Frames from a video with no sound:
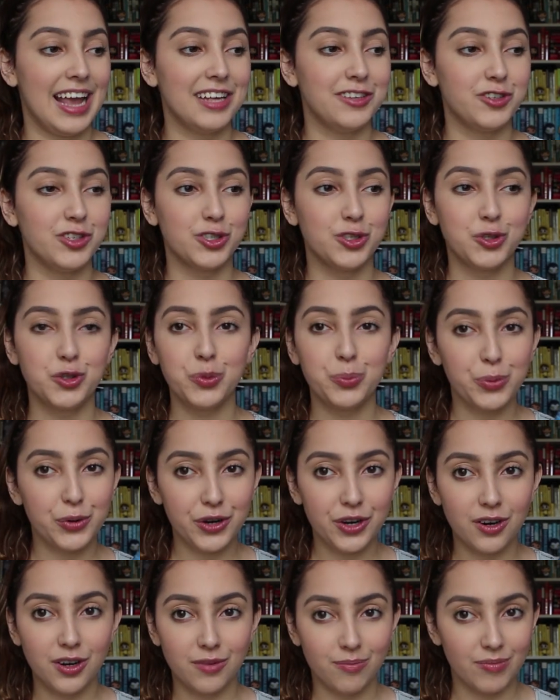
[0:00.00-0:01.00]
is just
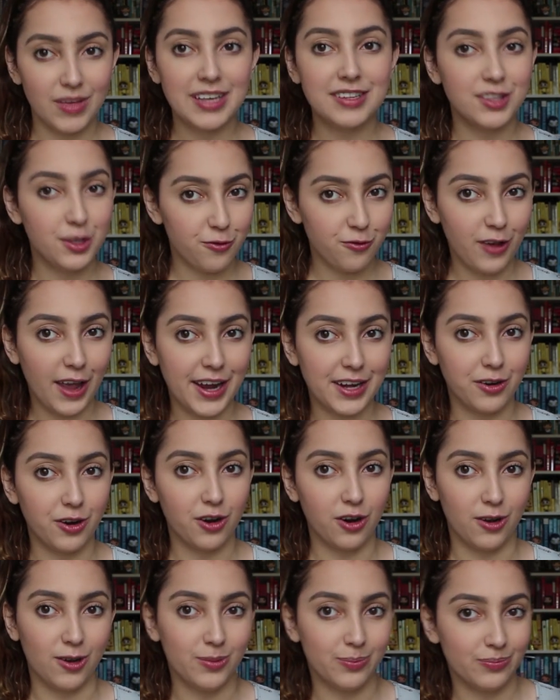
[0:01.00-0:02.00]
super, is the
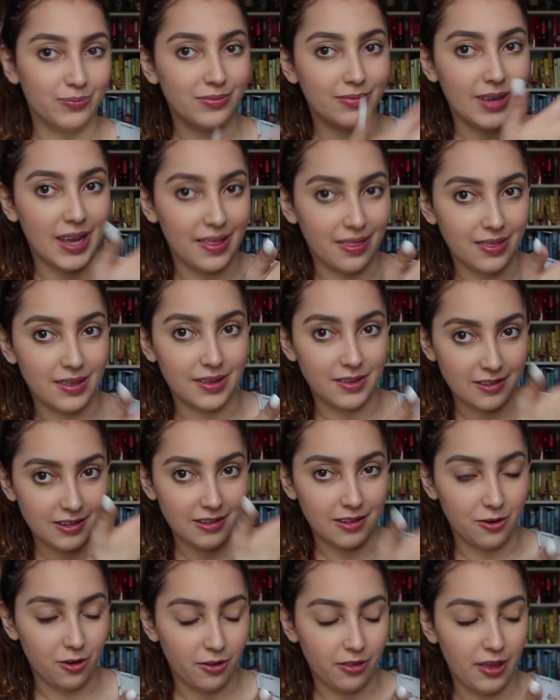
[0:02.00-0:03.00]
fangirl in this
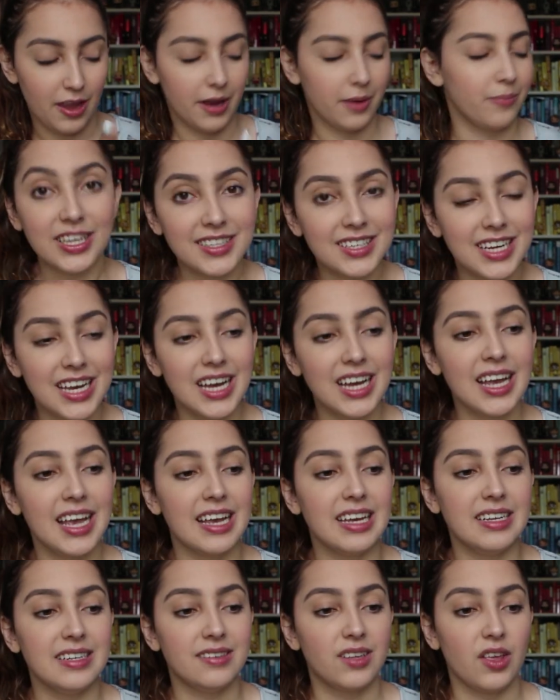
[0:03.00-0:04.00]
little thing. Jessica
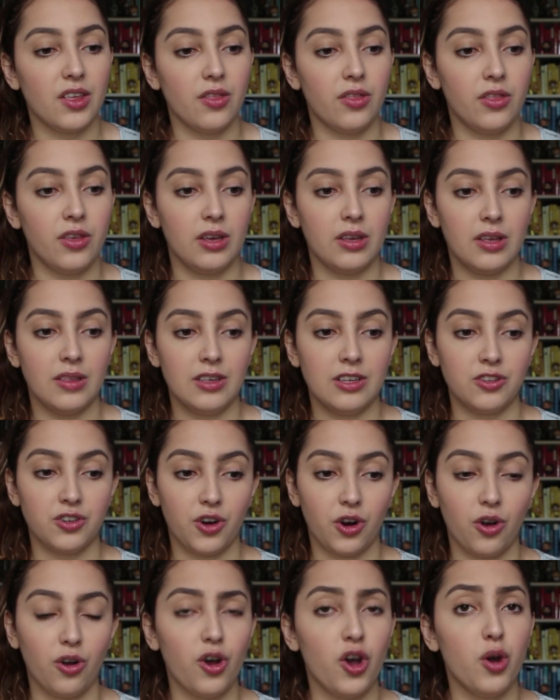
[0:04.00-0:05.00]
is the this
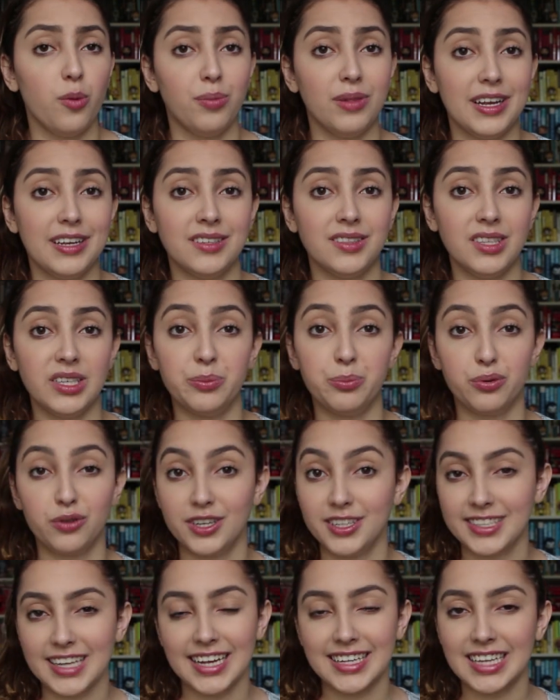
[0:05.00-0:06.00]
girl who plays the
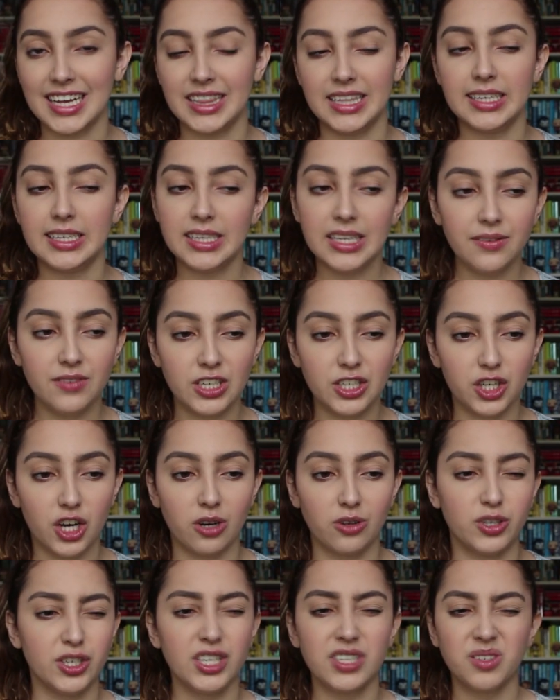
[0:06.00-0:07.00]
princess in the TV
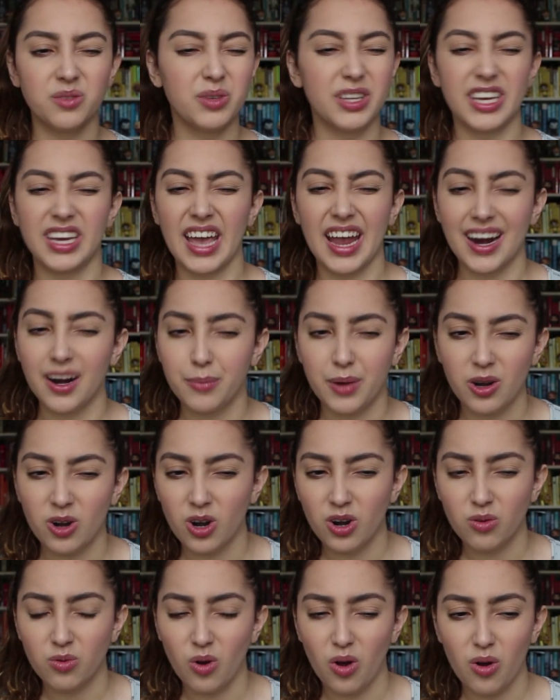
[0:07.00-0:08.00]
show. She doesn't really care about
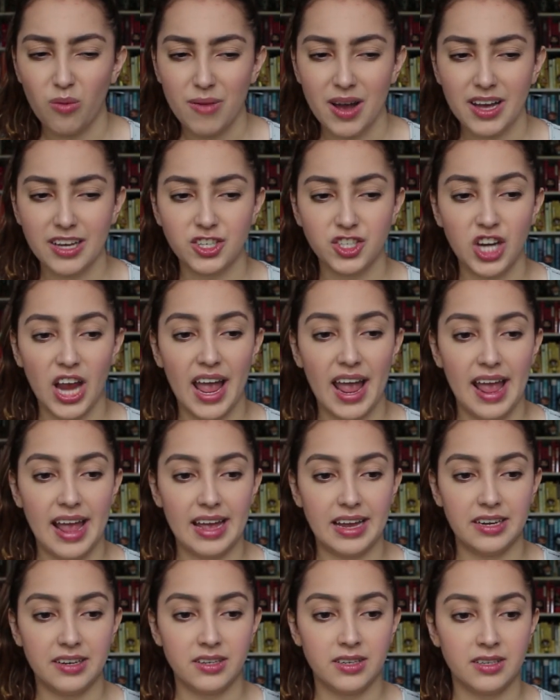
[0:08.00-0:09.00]
her role much
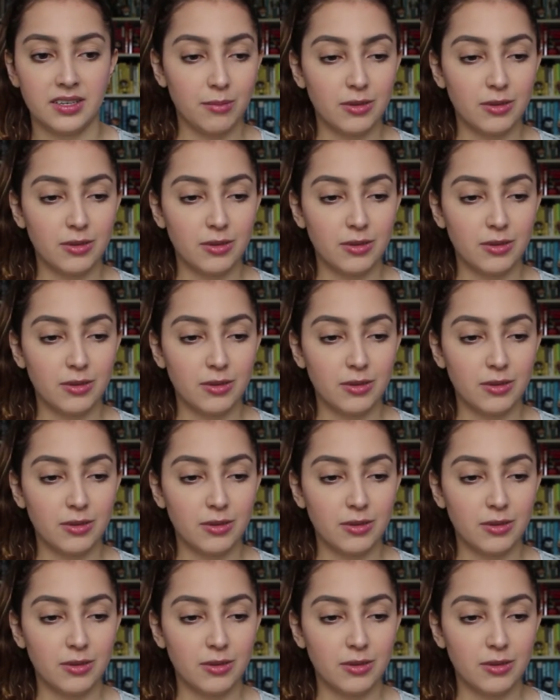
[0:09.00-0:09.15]
and